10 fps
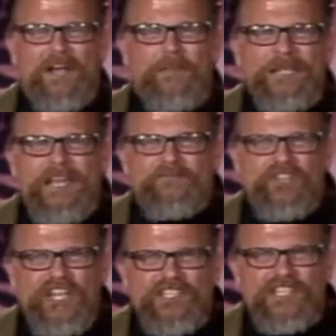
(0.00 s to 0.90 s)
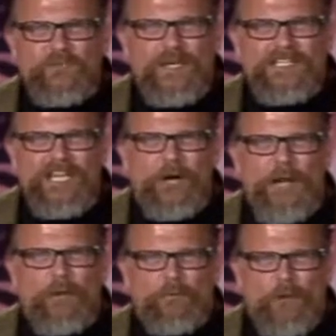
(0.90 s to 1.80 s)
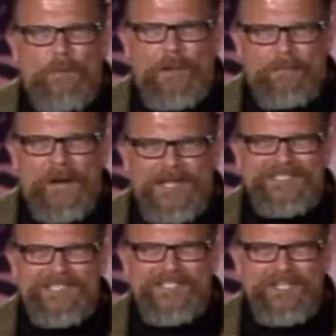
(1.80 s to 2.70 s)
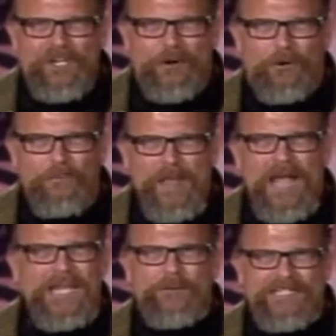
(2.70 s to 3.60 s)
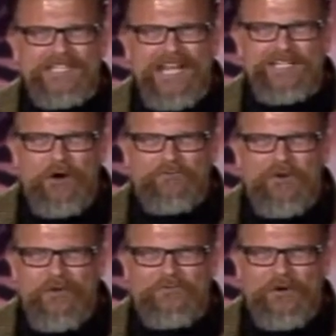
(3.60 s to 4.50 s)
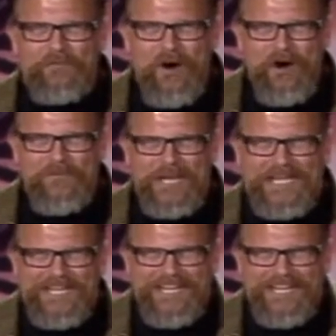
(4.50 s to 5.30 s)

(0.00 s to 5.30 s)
If Jesus was here, he would rip on Monson too and he would say, "Don't vote for a everyone, Mormon."